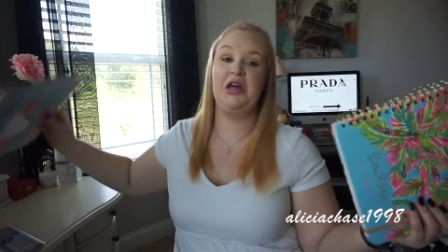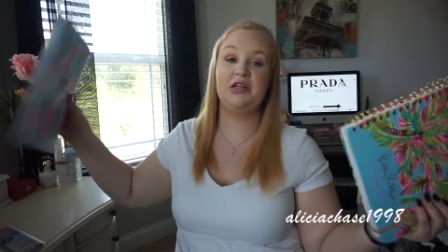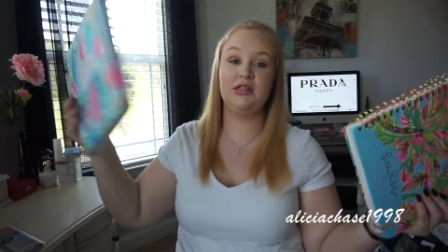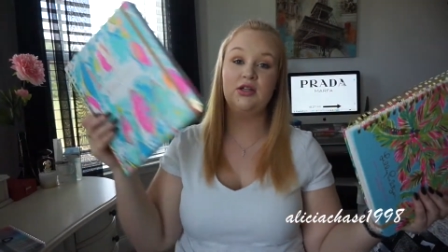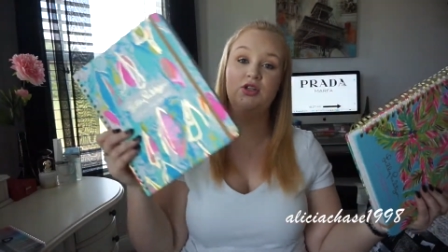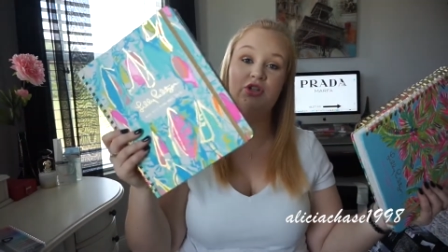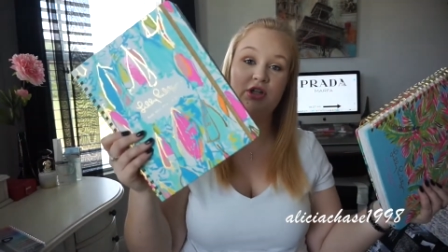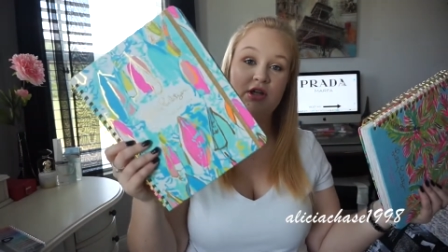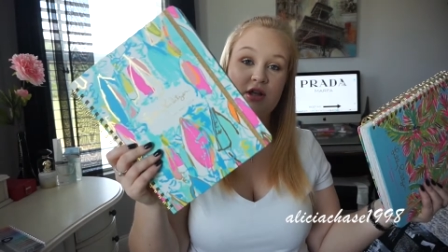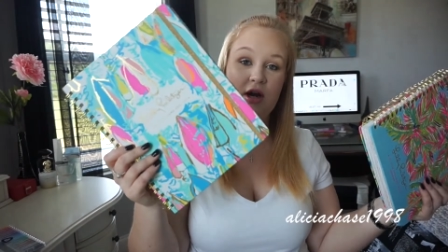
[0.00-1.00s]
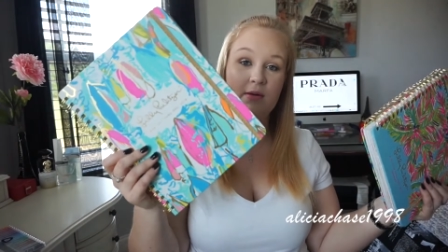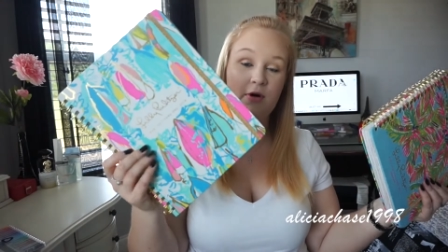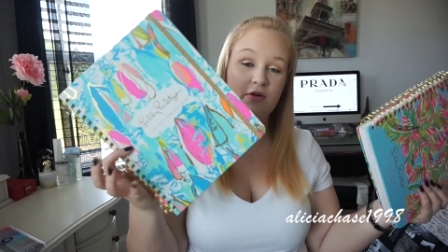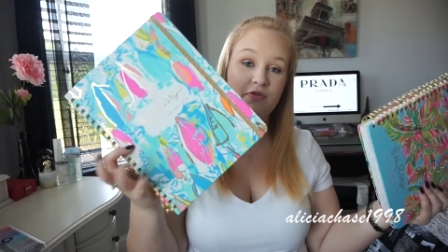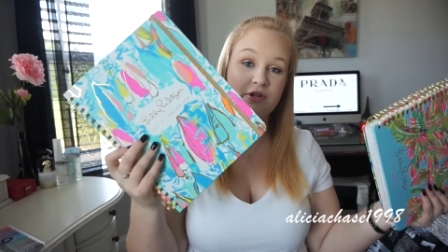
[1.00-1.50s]
is the agenda that I
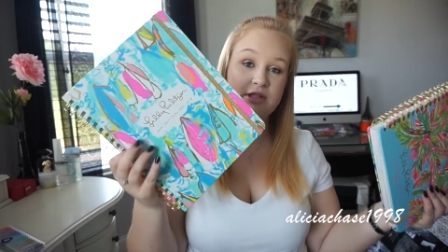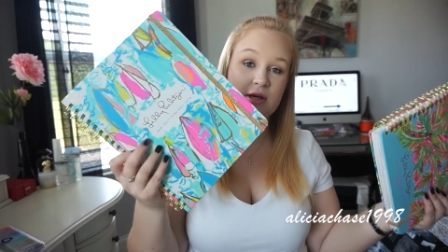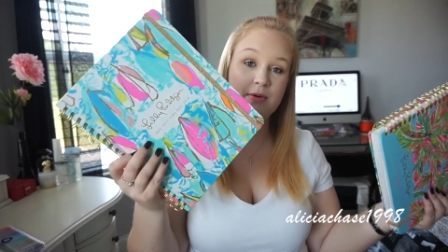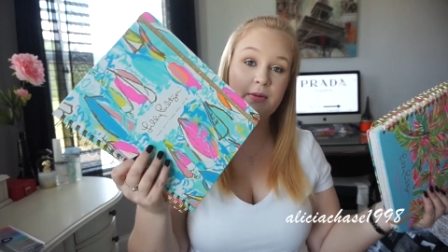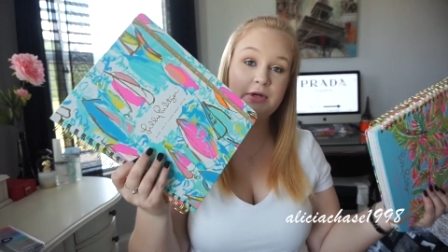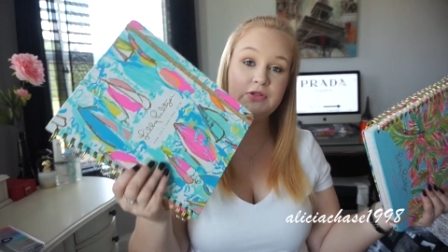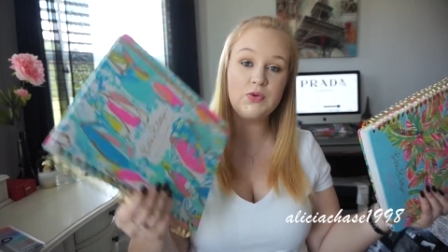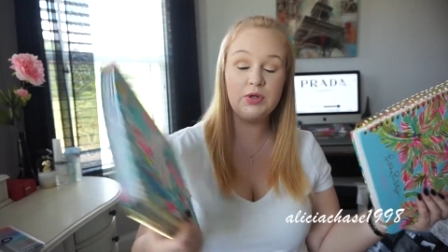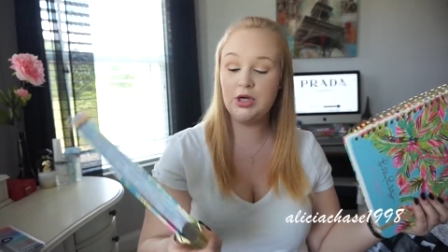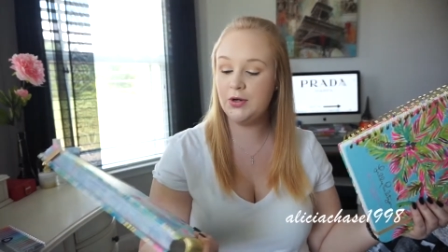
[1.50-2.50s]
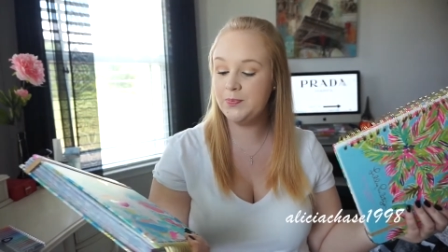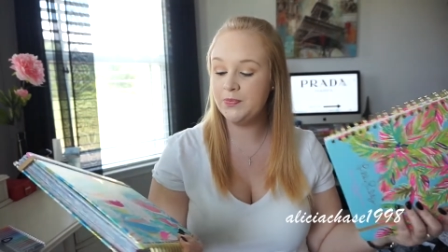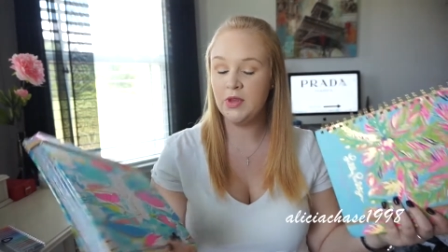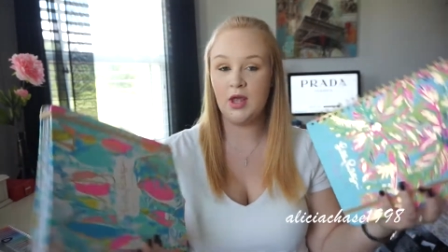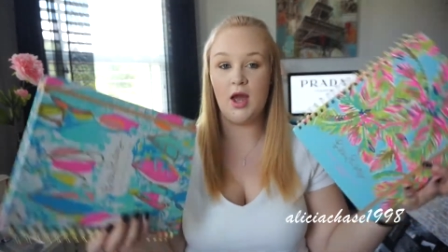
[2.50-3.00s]
bought for this upcoming school year.
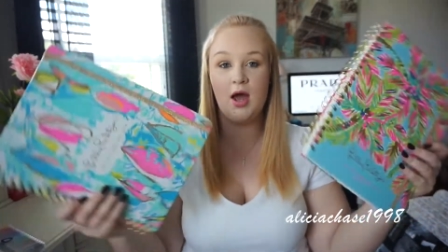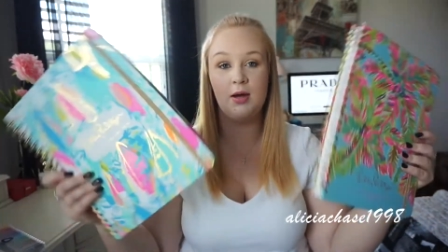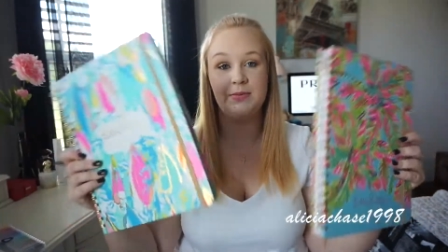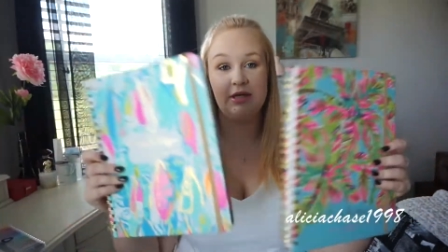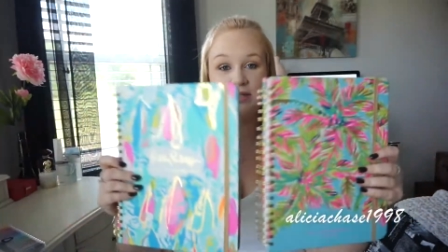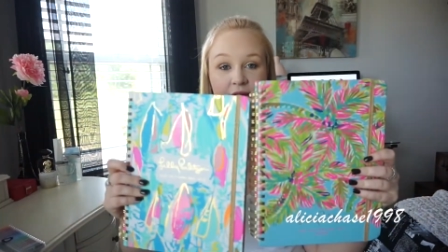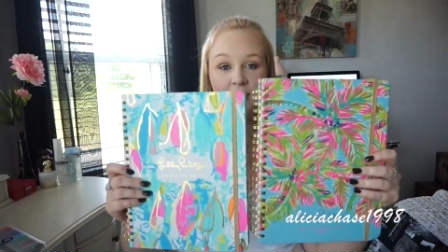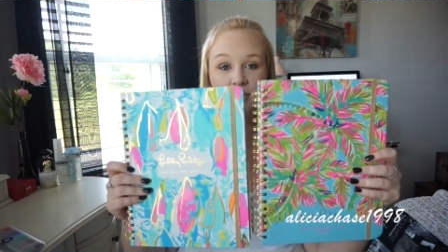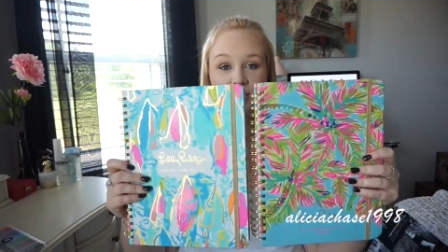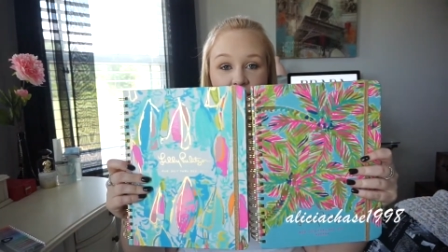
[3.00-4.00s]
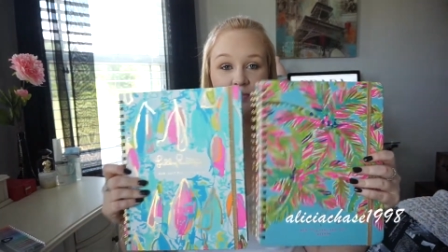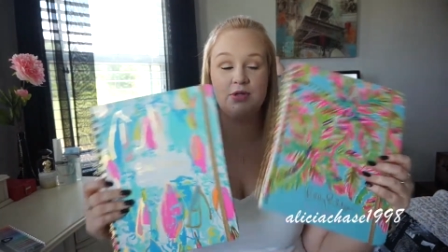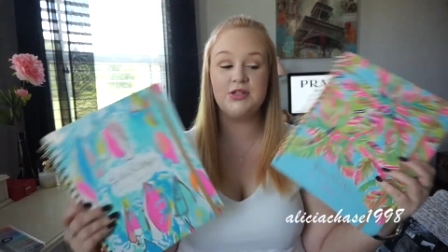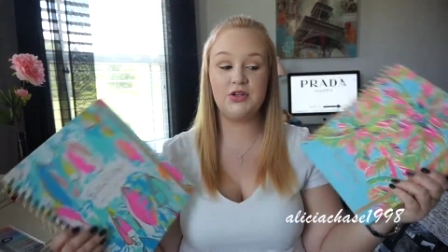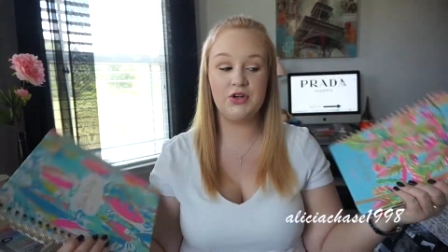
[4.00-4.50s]
Yes, they are Lily
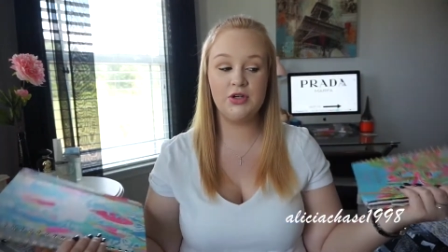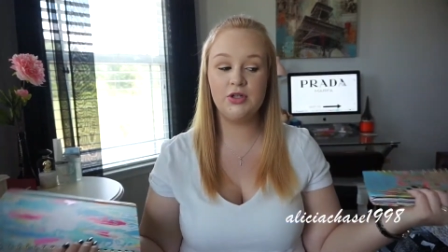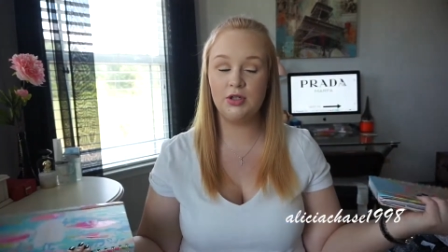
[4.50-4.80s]
Blitzer.